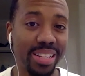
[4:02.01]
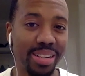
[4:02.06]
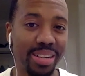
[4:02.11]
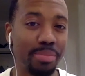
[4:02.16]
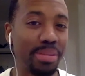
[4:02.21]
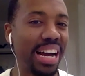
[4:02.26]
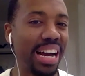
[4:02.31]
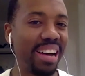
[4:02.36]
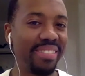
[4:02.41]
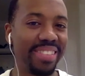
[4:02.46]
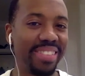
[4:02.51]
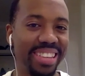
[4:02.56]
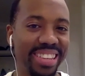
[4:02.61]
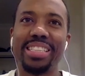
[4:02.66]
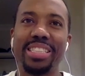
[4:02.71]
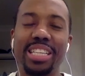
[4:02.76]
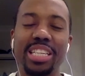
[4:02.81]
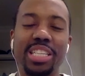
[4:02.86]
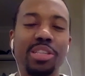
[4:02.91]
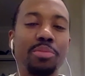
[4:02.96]
I'm
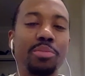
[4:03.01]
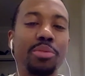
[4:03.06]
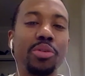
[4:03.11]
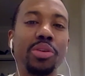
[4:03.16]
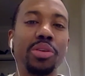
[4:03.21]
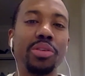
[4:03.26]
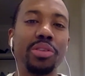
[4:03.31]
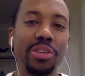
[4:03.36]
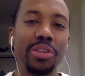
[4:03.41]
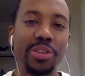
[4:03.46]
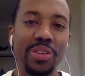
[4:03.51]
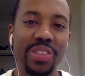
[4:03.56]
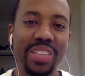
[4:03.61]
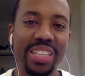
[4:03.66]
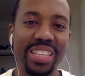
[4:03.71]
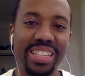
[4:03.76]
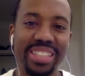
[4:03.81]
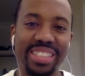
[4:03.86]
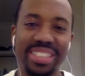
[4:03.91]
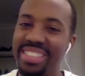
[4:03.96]
confident. That's the beauty of the
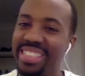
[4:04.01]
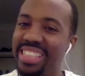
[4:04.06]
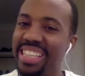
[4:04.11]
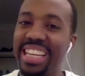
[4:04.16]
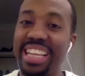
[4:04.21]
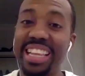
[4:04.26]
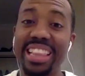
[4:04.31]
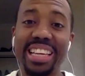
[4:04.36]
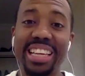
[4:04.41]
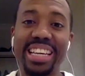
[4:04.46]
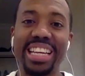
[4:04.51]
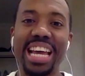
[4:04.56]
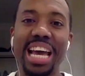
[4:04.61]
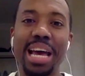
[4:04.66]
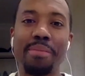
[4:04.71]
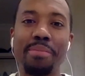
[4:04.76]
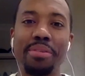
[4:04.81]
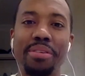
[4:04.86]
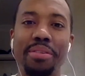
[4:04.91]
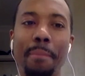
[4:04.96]
EuroLeague. Anything can
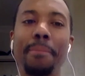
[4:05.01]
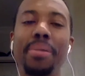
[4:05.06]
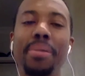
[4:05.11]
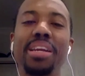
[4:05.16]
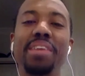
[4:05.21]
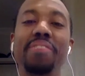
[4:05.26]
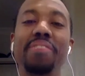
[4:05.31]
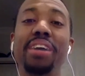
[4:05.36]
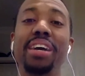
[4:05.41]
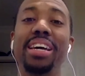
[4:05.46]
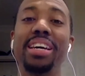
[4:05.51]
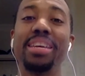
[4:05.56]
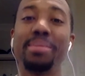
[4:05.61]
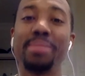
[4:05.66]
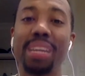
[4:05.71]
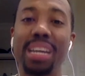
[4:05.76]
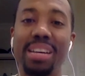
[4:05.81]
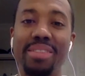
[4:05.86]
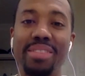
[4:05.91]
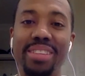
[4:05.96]
happen. But if I am
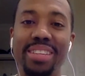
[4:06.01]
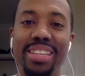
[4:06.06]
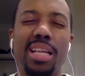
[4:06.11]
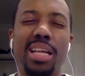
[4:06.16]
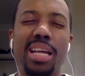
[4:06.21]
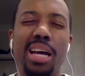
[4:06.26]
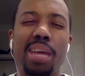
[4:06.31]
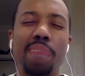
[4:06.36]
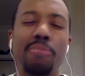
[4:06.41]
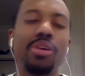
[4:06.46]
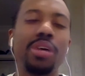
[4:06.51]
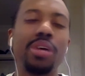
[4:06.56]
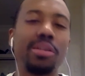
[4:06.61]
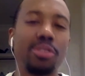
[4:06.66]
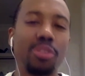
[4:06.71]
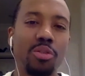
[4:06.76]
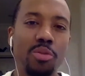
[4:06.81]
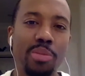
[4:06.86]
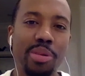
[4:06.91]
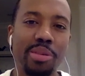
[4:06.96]
confident, I'm going to
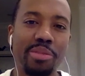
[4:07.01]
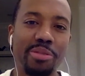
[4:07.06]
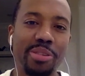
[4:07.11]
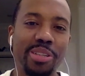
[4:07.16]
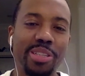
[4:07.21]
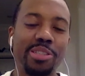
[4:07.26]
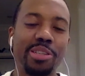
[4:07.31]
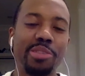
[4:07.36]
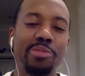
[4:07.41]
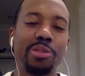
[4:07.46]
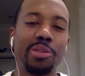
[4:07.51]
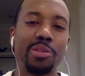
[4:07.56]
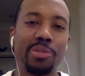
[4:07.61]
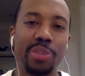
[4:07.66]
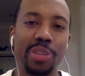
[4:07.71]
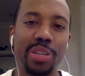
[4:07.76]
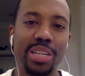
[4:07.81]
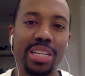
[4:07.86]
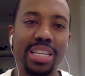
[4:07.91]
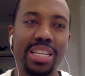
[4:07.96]
have to go with my friend Jeffrey
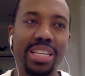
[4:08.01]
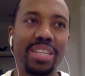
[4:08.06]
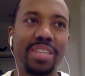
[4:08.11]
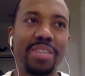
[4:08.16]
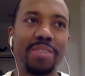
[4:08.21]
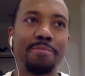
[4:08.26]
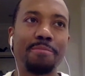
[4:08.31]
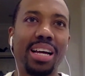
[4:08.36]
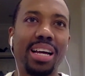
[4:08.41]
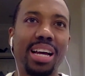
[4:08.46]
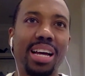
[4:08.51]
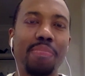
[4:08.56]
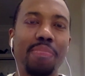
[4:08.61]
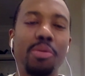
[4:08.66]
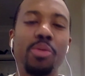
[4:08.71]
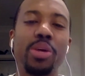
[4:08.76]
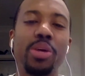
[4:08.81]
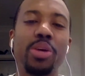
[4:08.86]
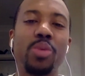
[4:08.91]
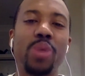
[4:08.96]
Laverne, and I'm
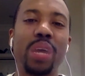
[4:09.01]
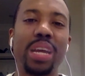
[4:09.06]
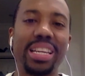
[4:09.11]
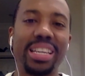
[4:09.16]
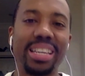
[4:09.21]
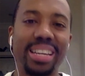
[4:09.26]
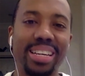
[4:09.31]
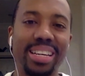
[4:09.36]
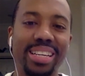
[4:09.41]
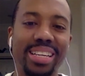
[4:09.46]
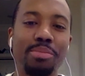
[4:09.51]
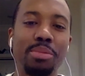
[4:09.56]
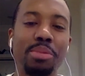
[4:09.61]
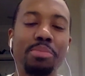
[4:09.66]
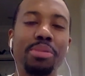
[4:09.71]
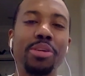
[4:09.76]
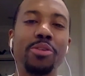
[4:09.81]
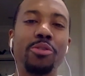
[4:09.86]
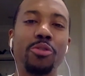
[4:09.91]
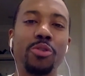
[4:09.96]
a red wine guy. I'm a
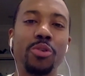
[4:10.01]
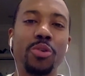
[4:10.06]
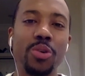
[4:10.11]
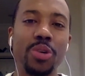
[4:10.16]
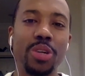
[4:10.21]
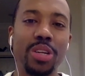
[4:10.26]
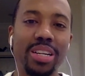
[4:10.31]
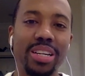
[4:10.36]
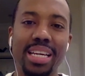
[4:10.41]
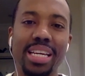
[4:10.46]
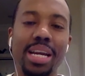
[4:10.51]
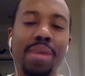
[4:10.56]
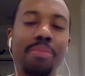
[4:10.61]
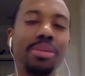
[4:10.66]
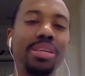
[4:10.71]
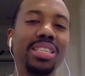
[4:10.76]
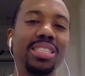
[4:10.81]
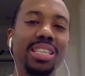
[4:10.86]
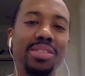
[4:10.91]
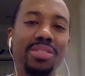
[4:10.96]
Pinot Noir,
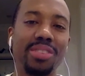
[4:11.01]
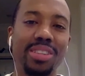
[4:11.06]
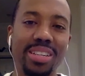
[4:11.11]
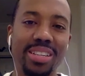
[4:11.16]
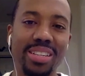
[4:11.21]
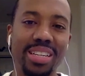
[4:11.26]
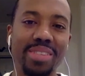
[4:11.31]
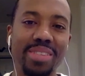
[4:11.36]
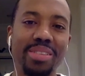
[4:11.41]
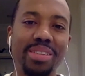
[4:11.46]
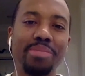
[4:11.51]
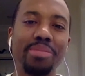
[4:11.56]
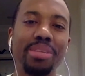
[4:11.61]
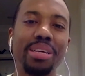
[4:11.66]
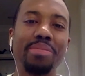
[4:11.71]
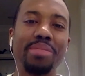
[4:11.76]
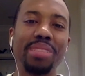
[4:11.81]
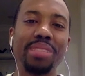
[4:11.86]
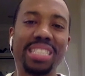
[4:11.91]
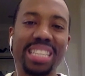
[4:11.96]
Cabernet Sauvignon.
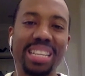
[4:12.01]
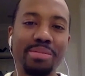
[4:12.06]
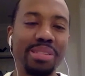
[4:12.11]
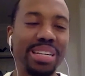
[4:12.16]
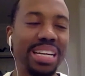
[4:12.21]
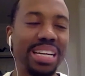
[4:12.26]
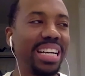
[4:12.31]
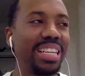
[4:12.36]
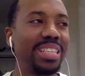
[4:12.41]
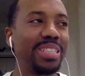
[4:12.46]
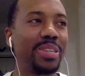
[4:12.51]
I'm this type of guy.